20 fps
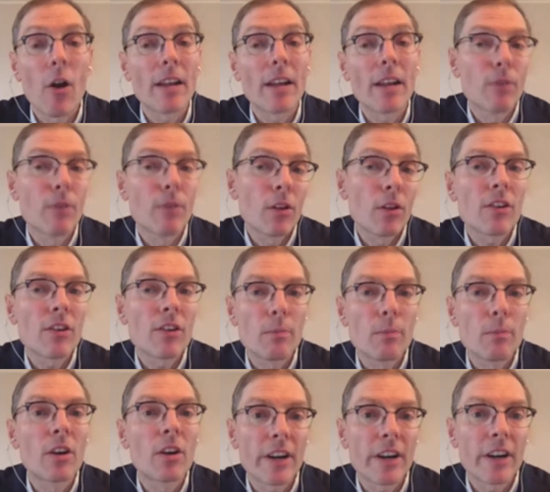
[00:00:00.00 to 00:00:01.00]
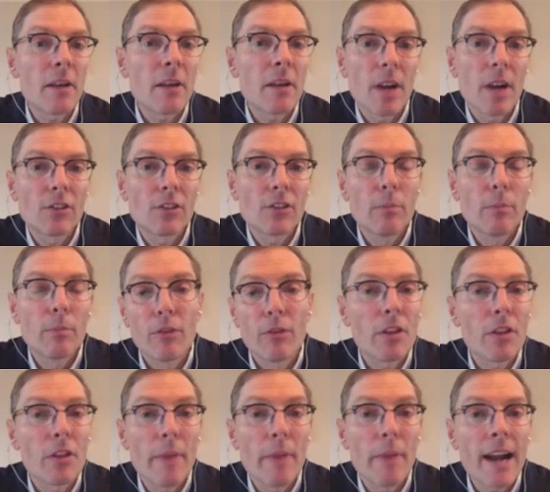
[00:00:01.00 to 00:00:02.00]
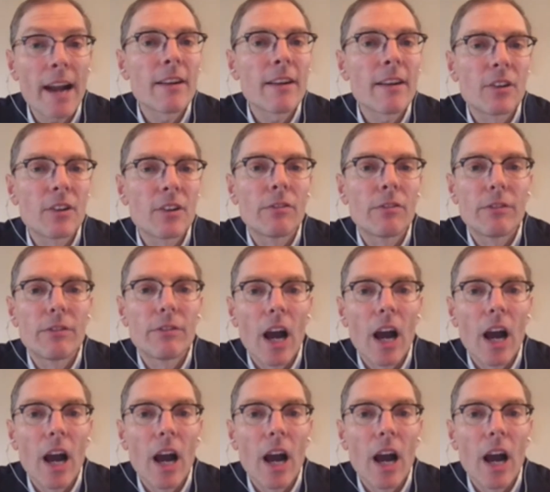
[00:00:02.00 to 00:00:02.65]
wrote this book very much before the background of